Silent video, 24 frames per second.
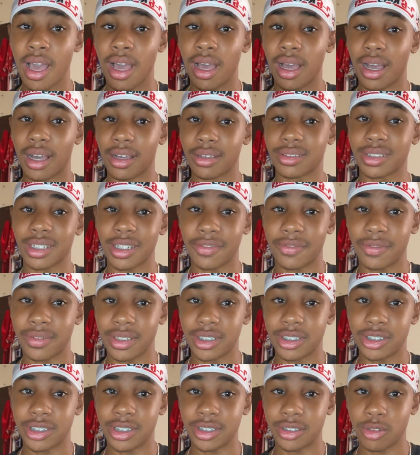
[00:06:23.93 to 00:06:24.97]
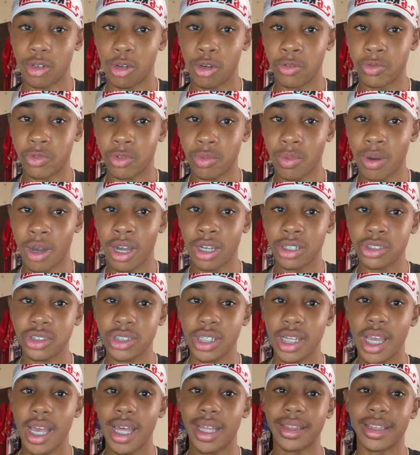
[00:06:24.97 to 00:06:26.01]
after I finish this
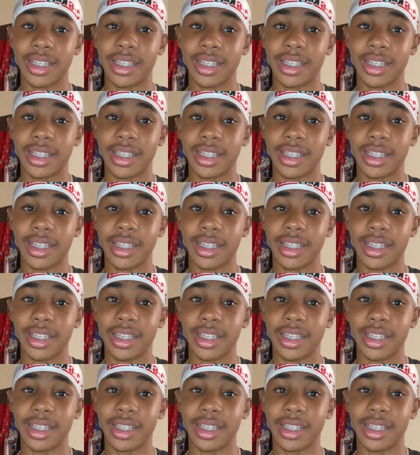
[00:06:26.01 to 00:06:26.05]
overwash.